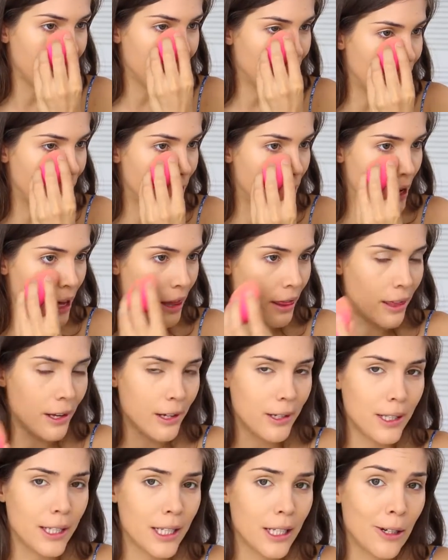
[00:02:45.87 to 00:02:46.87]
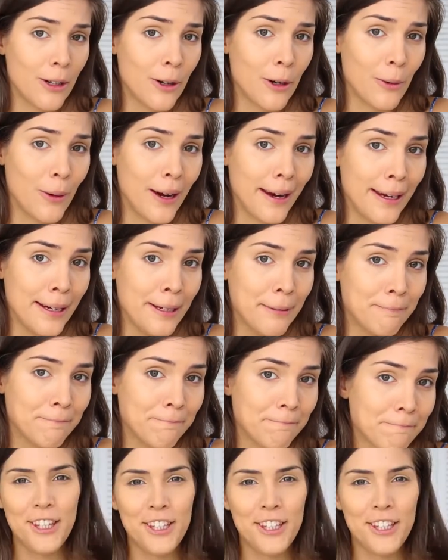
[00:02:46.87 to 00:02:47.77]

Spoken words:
for those to go away.